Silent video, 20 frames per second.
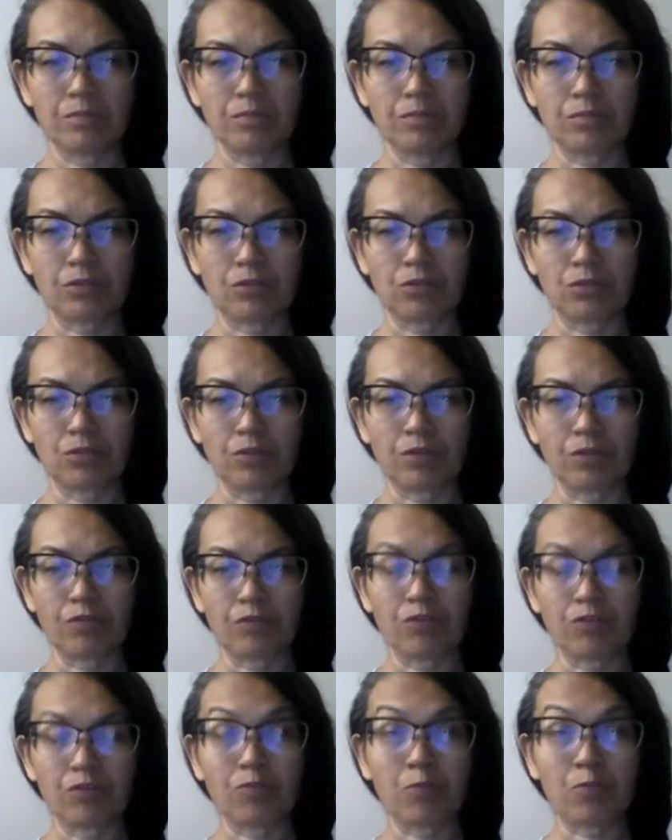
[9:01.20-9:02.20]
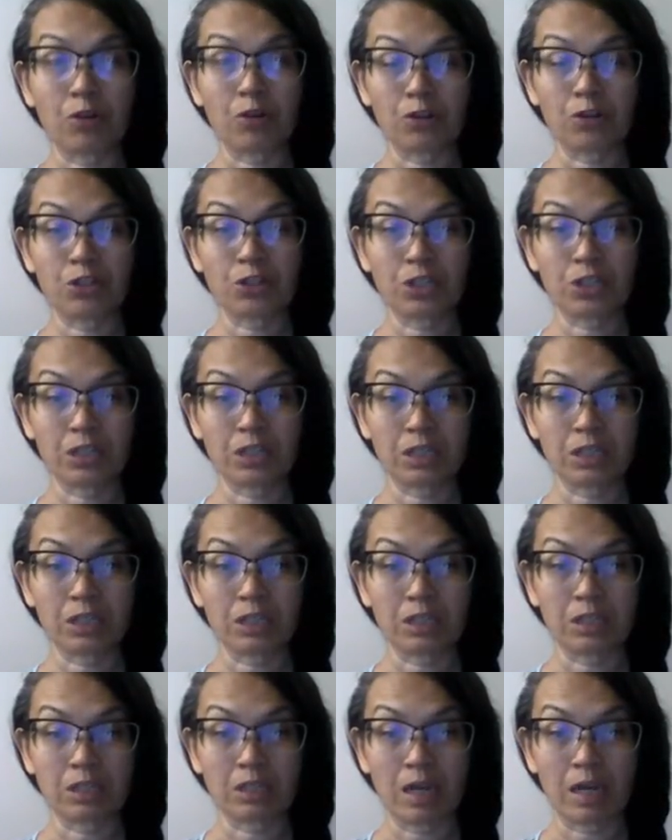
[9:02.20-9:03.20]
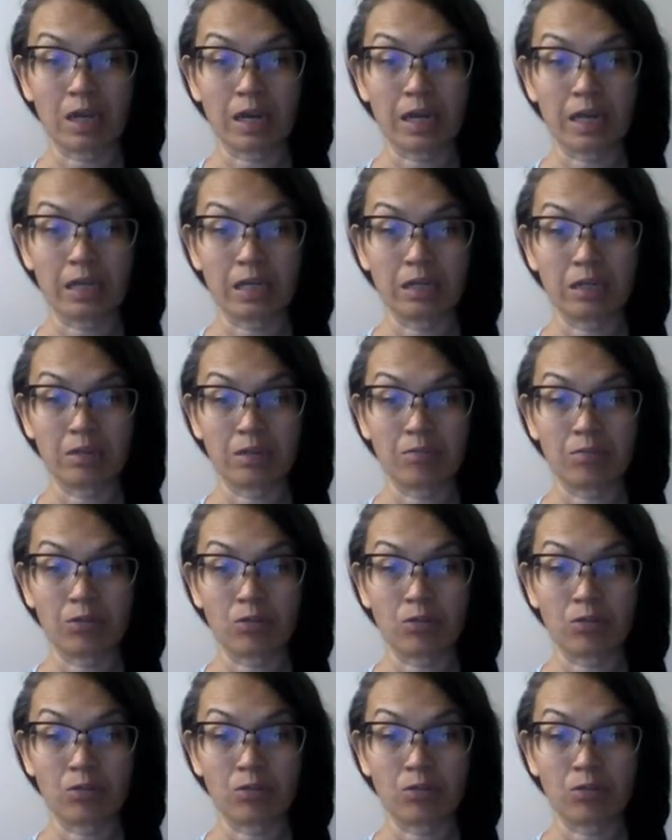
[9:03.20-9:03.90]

so if you've purchased this item,